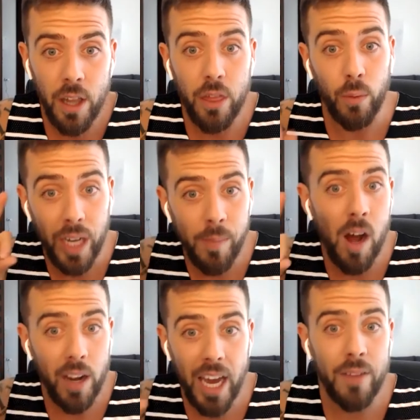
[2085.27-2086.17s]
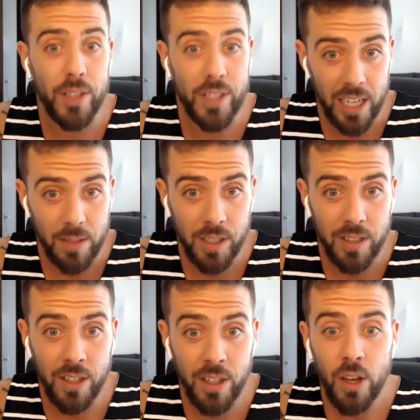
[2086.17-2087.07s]
three mock
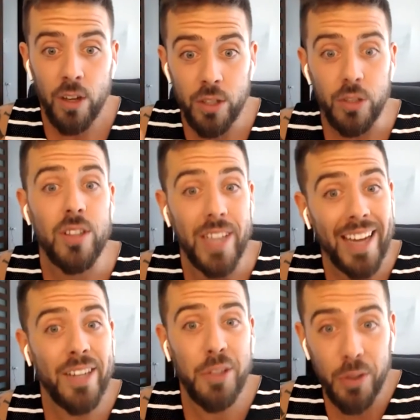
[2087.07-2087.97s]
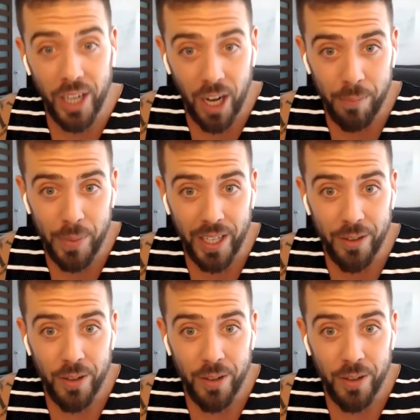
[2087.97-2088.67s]
advertisements to send to the company